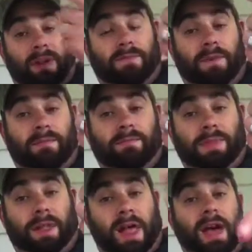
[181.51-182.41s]
rid of them,
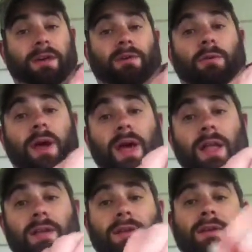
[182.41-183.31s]
the line, or
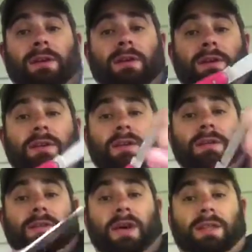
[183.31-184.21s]
what.
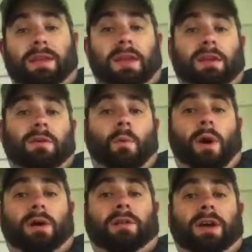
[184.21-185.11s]
It's got the
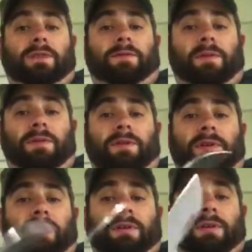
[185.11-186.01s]
Wearcliffe
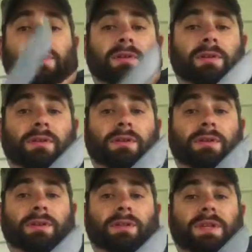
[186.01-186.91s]

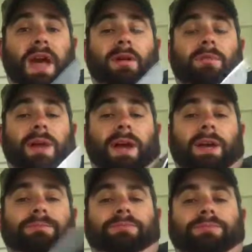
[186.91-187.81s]
style
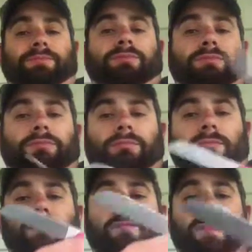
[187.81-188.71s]
blade.
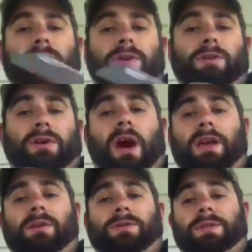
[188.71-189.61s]
So I
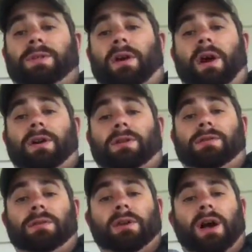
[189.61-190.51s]
use this in the garden.
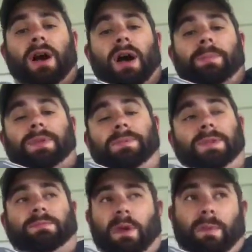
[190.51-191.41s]
Slip
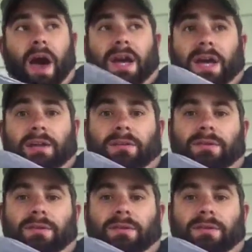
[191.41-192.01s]
this in my pocket